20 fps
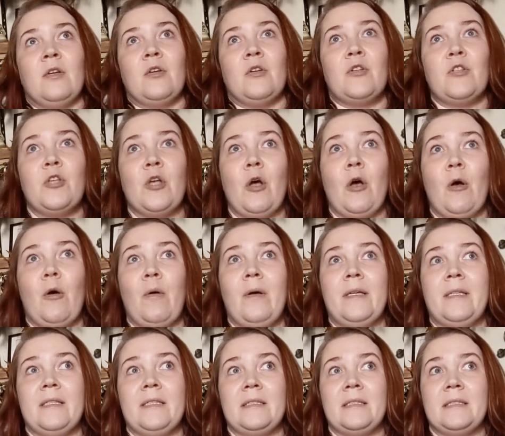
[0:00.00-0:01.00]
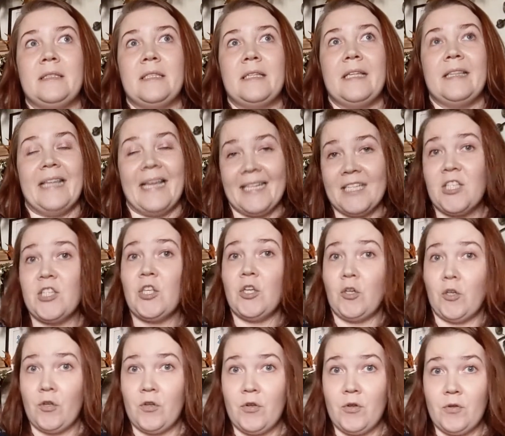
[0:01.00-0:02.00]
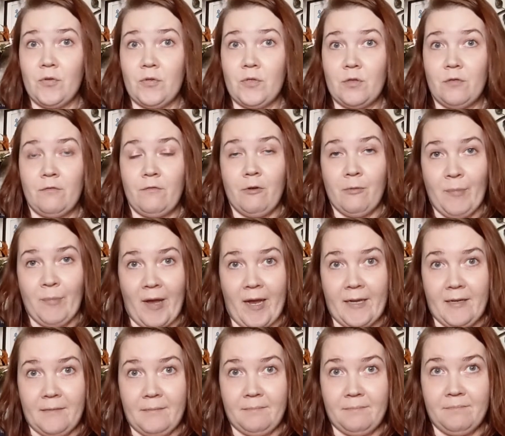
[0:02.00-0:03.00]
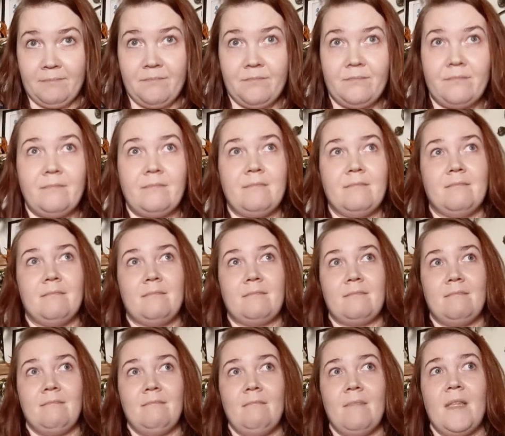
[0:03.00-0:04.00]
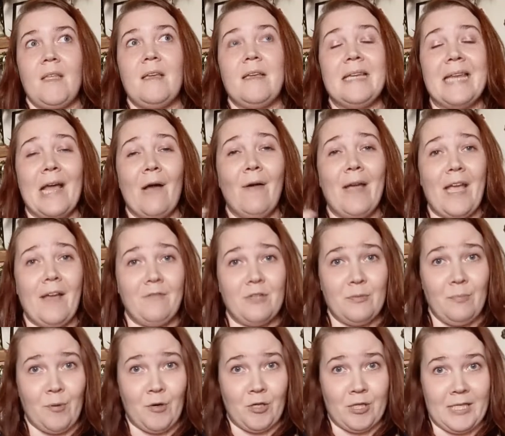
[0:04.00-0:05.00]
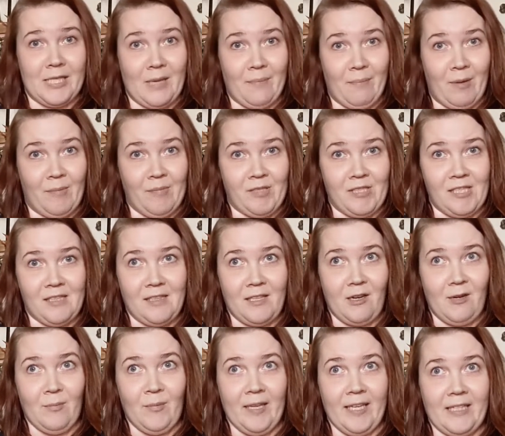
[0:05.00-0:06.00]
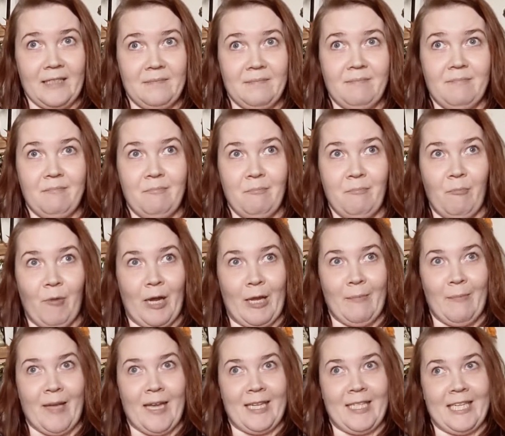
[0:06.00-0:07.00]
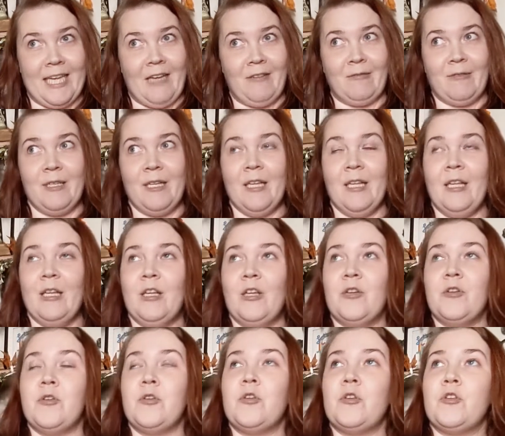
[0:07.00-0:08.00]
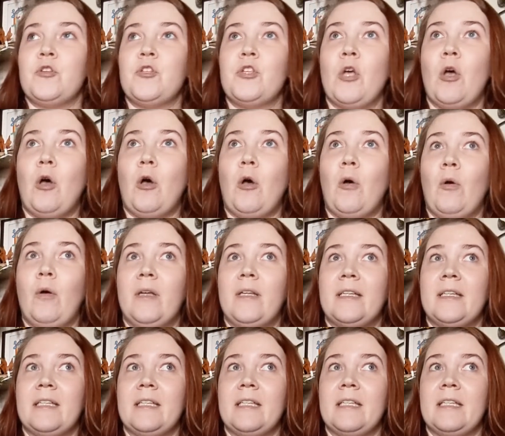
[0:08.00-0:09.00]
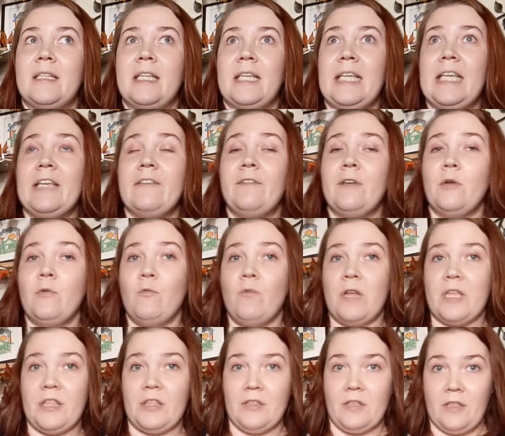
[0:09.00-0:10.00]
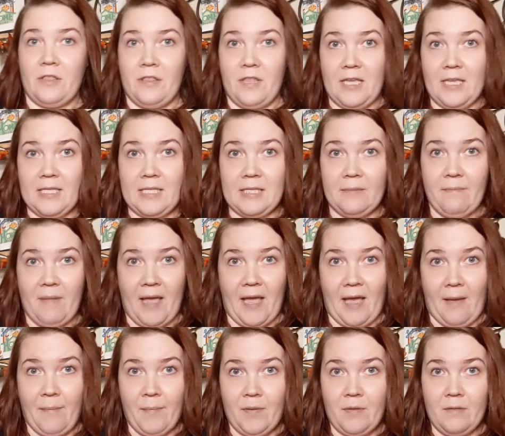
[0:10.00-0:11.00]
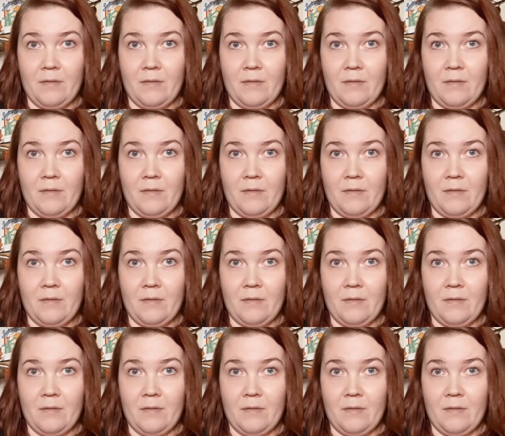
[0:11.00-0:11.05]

So that's the good news for Biden. Now I have to burst that bubble a little bit, bring it back down. So even with this map,